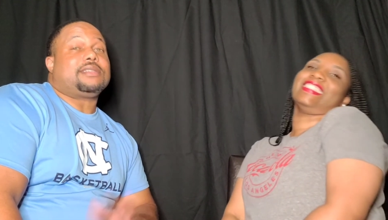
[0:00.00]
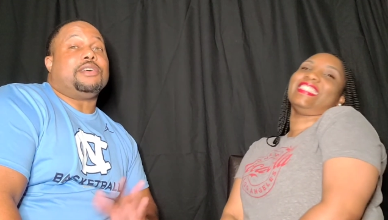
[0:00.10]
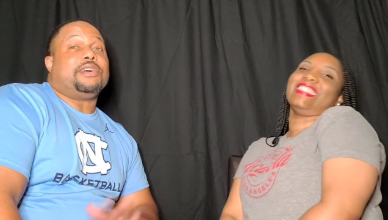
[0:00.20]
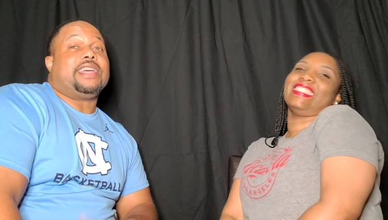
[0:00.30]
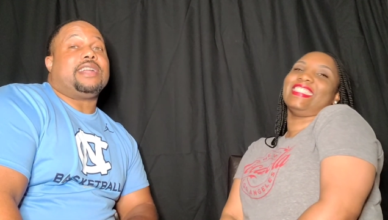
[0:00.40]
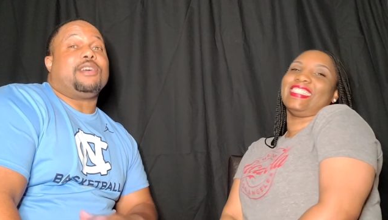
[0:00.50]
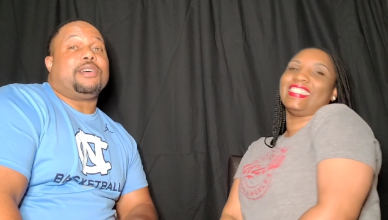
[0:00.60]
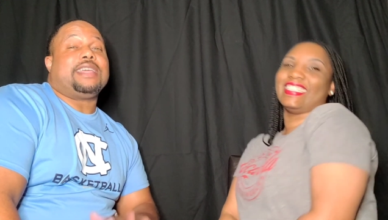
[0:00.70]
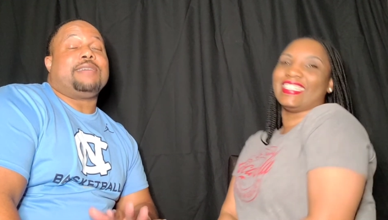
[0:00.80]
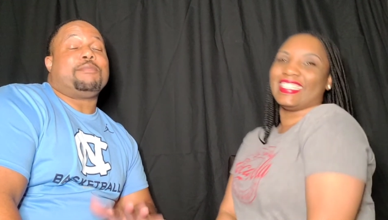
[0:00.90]
Speaker 1: Just go ahead
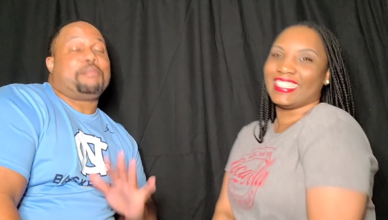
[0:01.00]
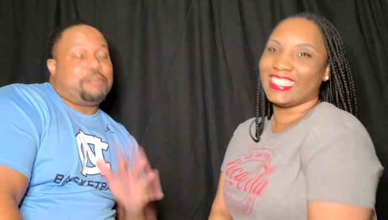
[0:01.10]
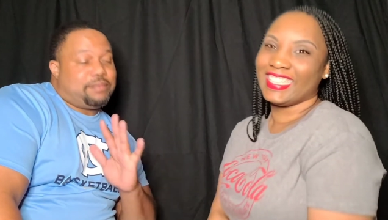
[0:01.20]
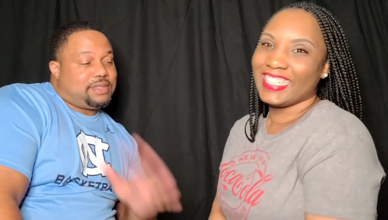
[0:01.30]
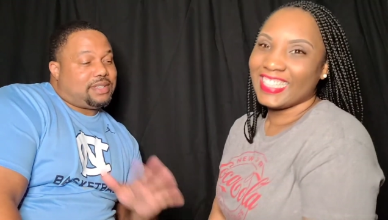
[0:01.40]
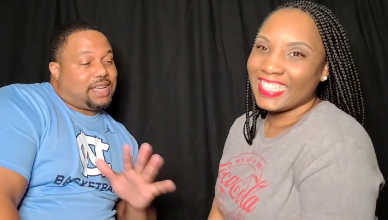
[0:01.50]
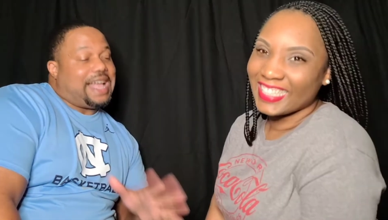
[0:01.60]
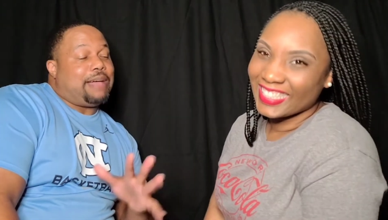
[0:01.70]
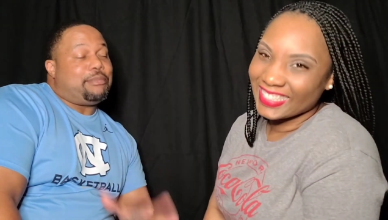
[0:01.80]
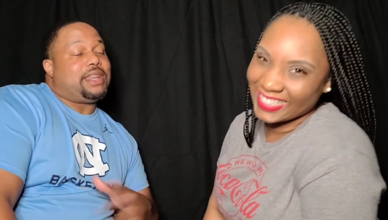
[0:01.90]
on and
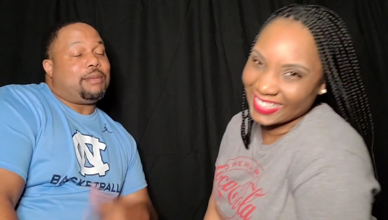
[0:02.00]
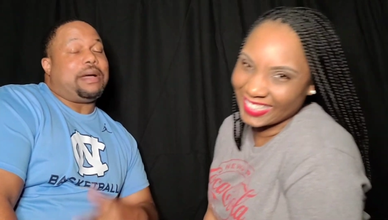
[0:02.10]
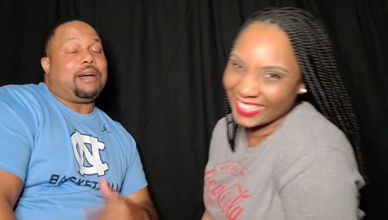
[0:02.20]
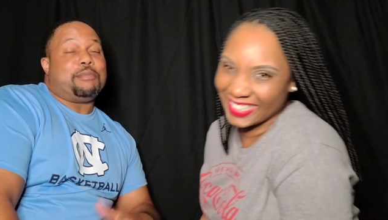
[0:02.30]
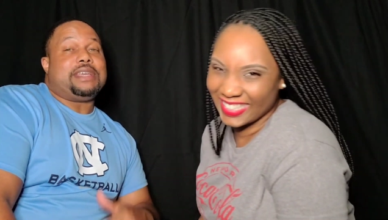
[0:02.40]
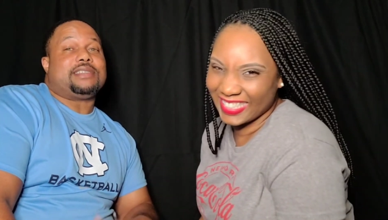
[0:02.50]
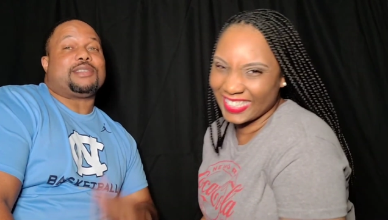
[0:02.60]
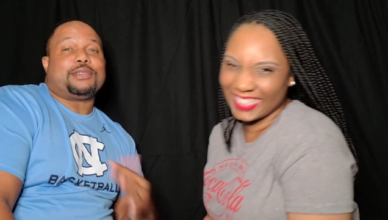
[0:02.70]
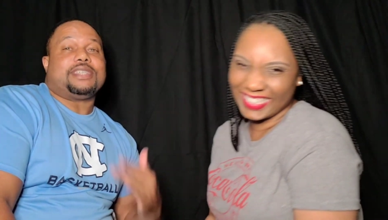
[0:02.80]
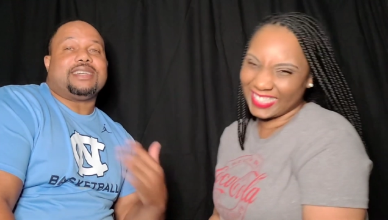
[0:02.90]
comment about me
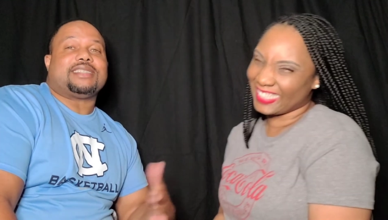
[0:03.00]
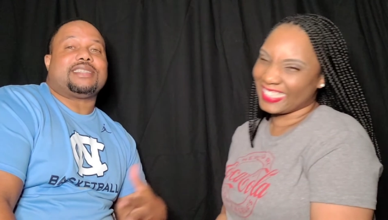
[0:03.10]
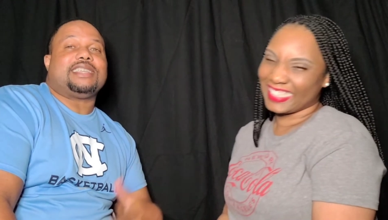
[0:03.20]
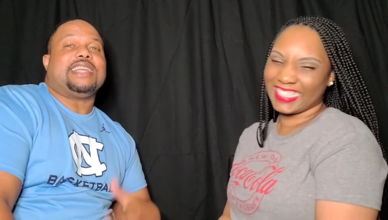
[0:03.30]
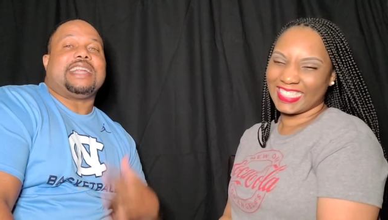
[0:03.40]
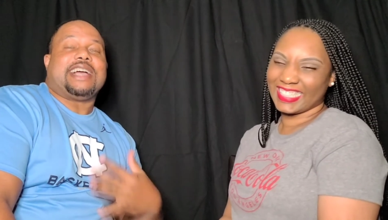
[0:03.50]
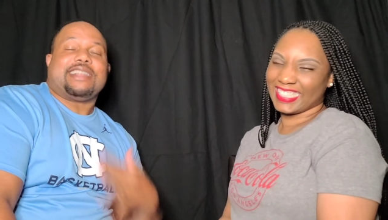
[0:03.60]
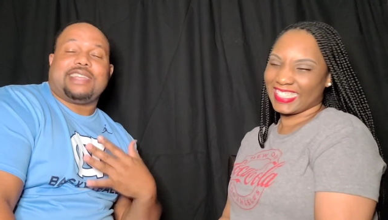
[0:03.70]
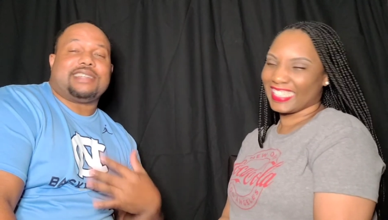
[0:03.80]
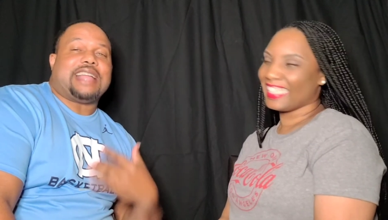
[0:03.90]
so she could see that
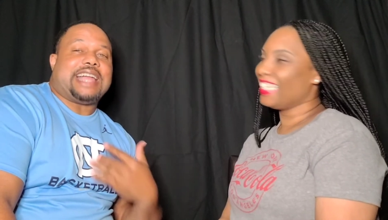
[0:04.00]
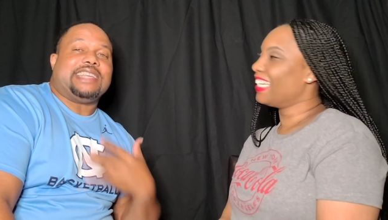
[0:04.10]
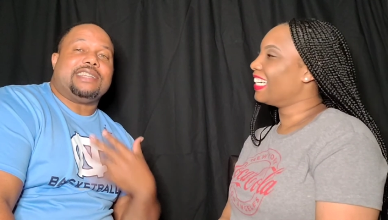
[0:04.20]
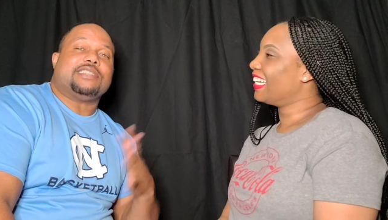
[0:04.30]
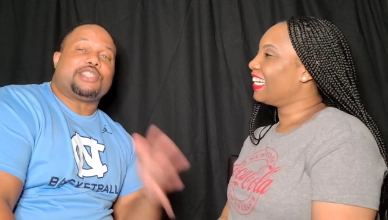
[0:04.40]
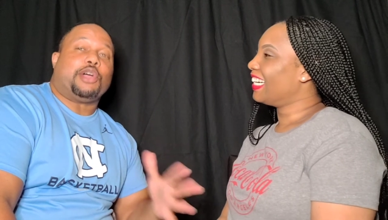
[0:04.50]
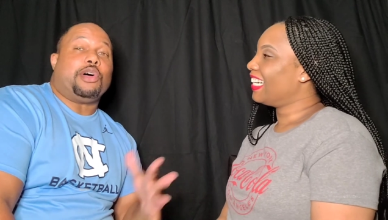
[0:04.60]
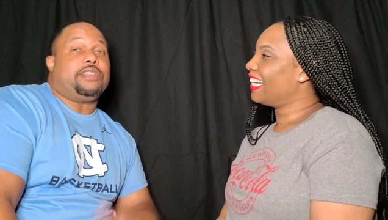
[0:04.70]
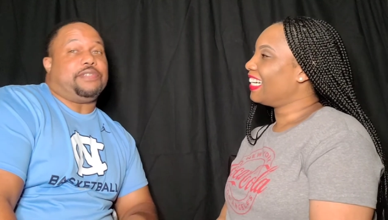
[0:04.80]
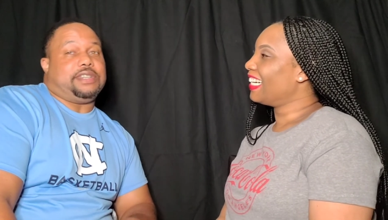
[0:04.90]
I that I need to
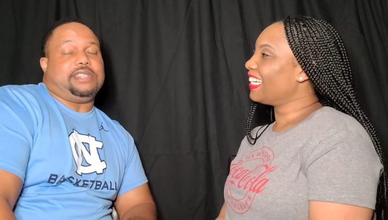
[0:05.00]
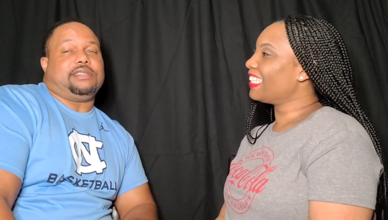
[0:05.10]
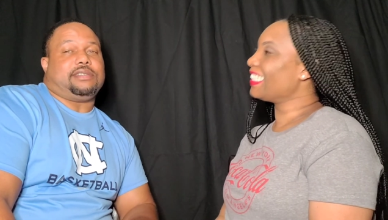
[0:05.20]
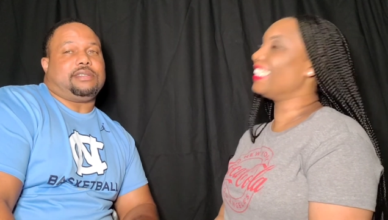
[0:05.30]
charge for this.